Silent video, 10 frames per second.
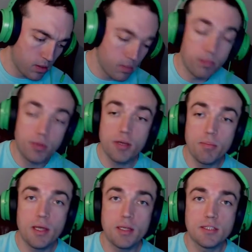
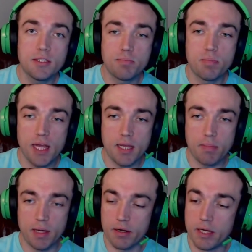Boogeyman's
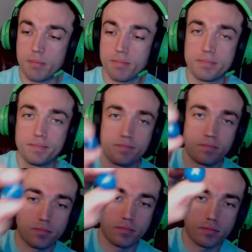Blackberry.
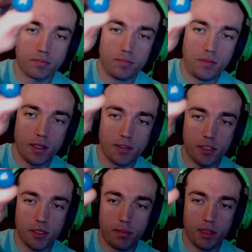It's
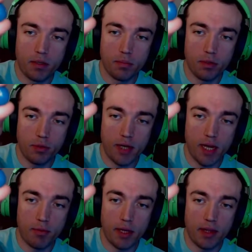gonna be the blue guy
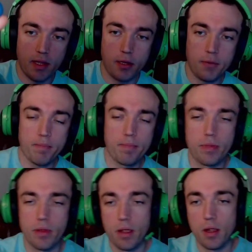right there.
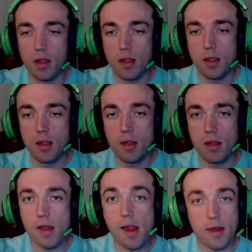
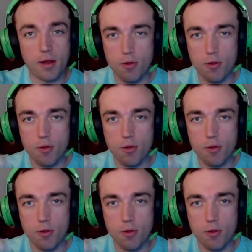And going